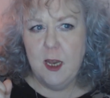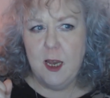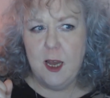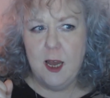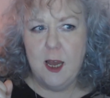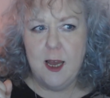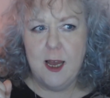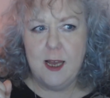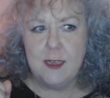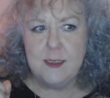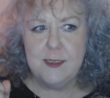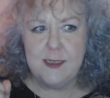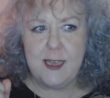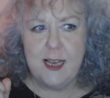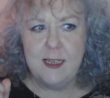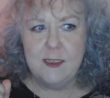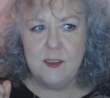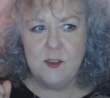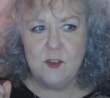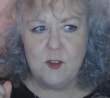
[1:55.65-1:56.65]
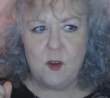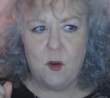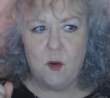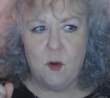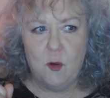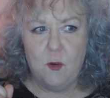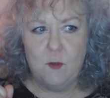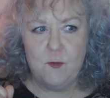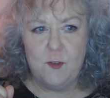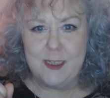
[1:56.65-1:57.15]
A sense
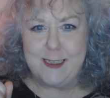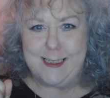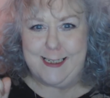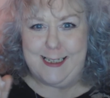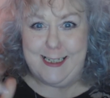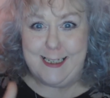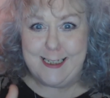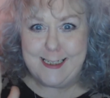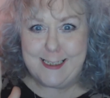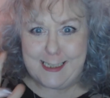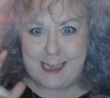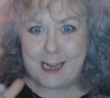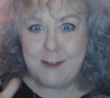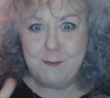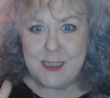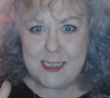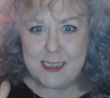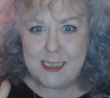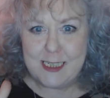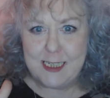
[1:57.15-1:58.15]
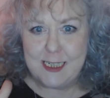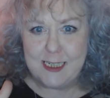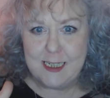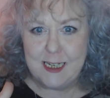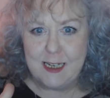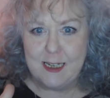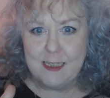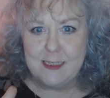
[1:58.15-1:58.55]
of creativity,